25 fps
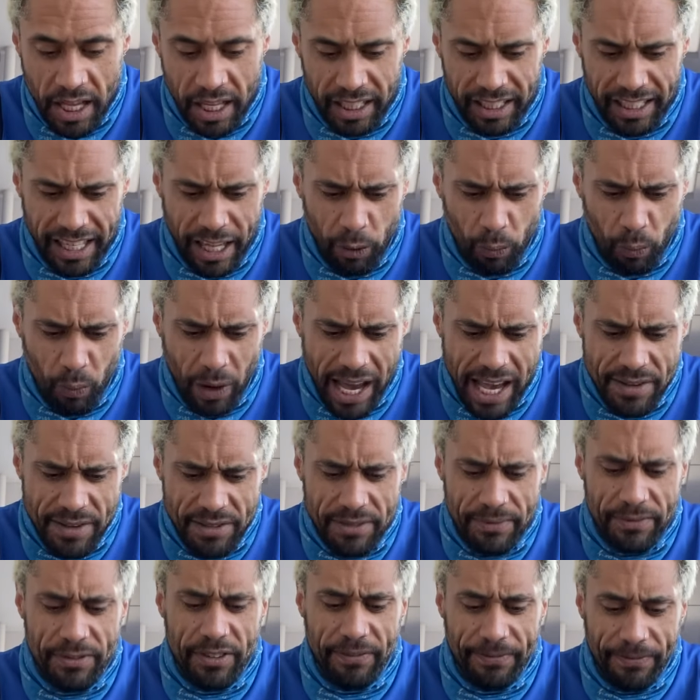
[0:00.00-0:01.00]
Let waves
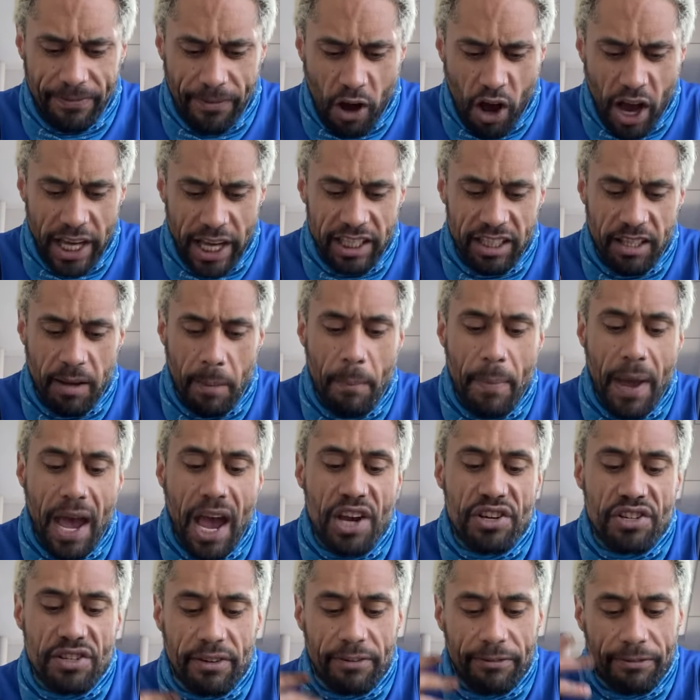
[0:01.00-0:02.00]
of divine
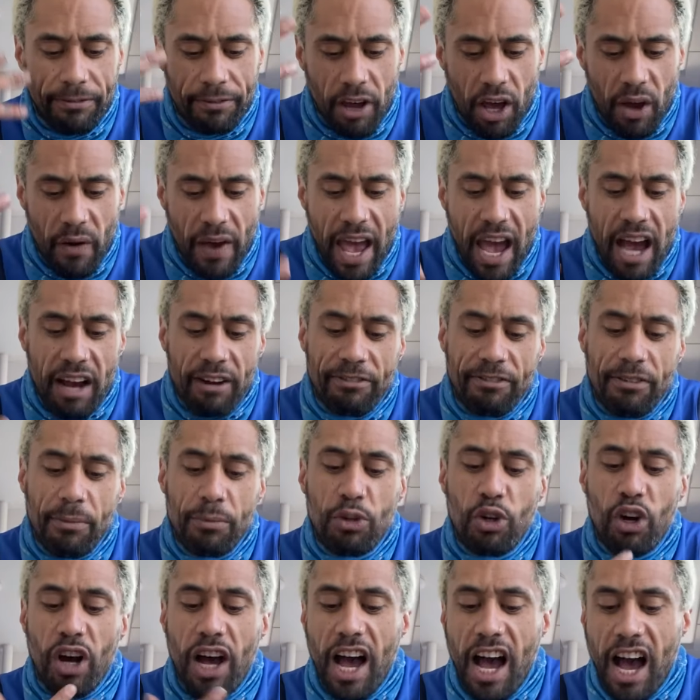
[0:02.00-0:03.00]
compassion flow out from
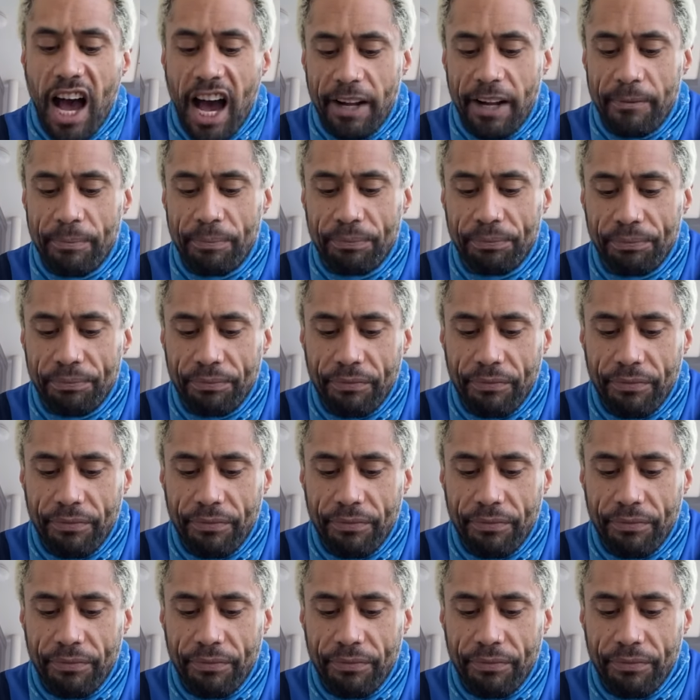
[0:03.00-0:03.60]
your heart